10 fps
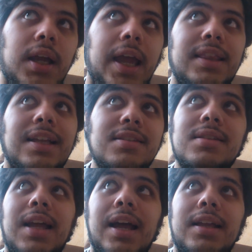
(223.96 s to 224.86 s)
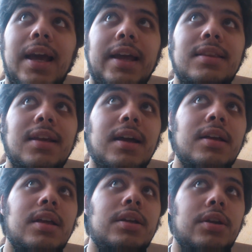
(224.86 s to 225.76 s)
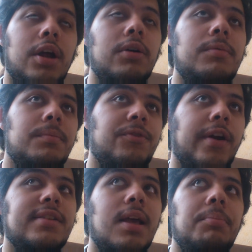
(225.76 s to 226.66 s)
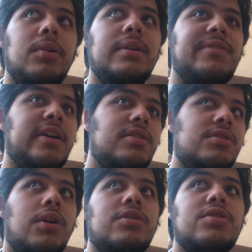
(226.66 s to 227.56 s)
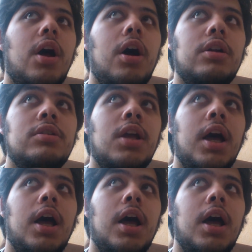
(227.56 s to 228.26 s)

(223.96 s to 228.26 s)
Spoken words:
And that's the, and you know, for example, if I start on